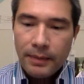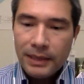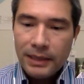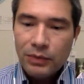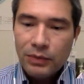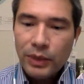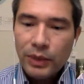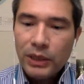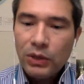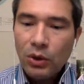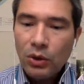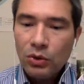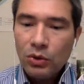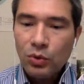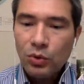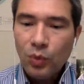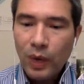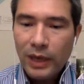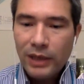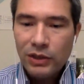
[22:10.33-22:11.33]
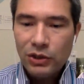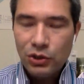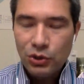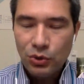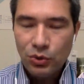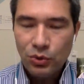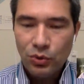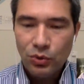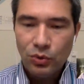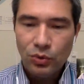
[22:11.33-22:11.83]
But we don't want
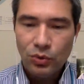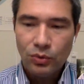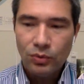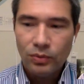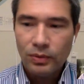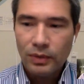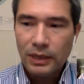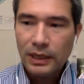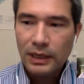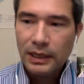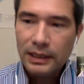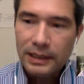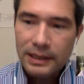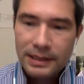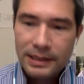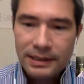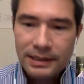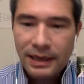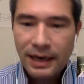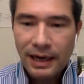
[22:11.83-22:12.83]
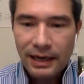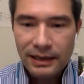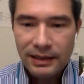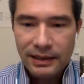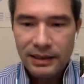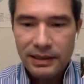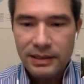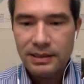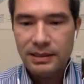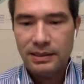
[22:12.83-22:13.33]
to start
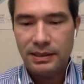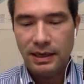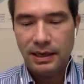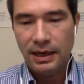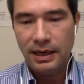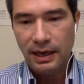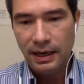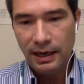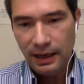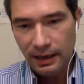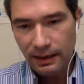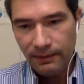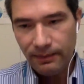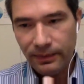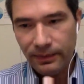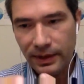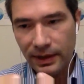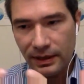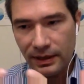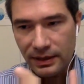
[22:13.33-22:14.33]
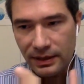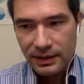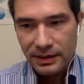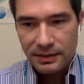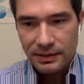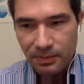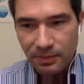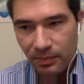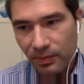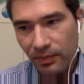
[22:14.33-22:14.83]
this this
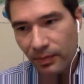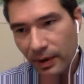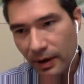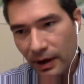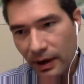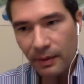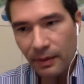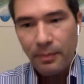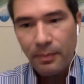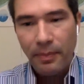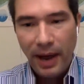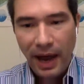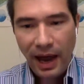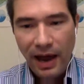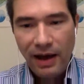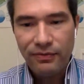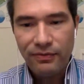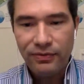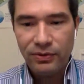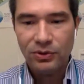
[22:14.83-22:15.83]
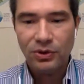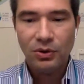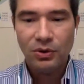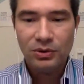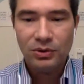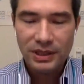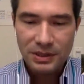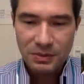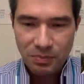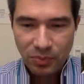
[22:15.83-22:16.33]
path, you
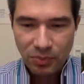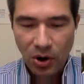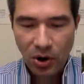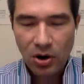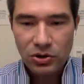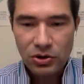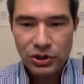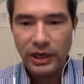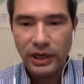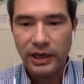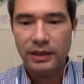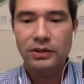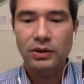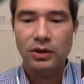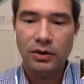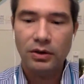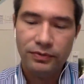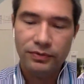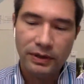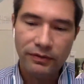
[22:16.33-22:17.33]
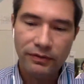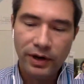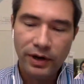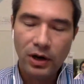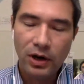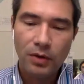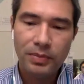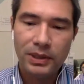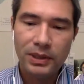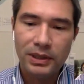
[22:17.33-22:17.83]
know, this project of
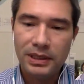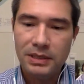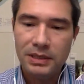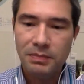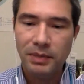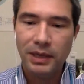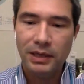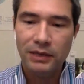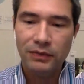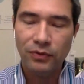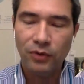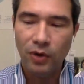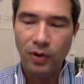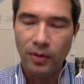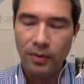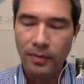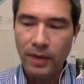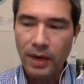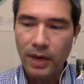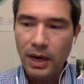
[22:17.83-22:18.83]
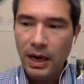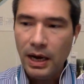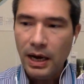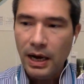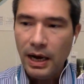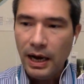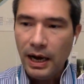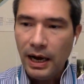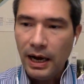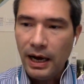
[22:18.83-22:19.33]
developing this platform
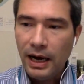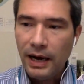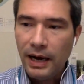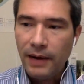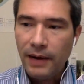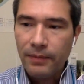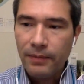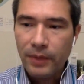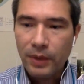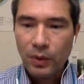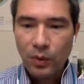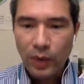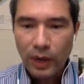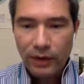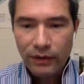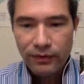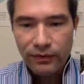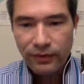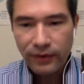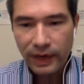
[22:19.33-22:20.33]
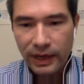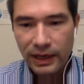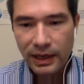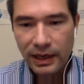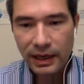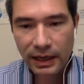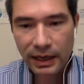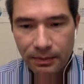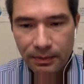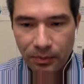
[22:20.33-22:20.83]
with
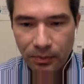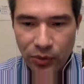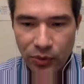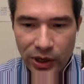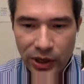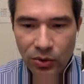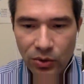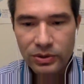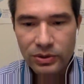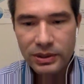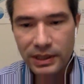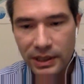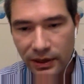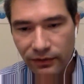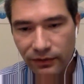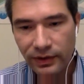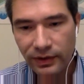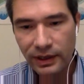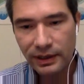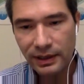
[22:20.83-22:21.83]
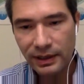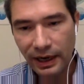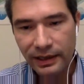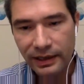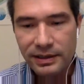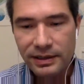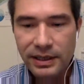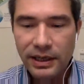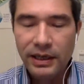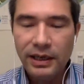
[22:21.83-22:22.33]
any preconceived
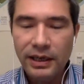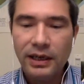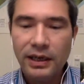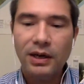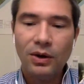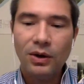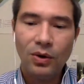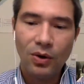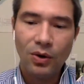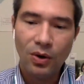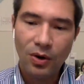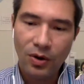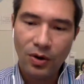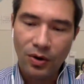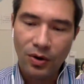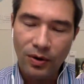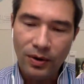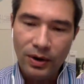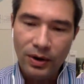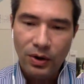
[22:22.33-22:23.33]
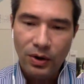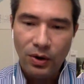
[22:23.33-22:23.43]
idea, or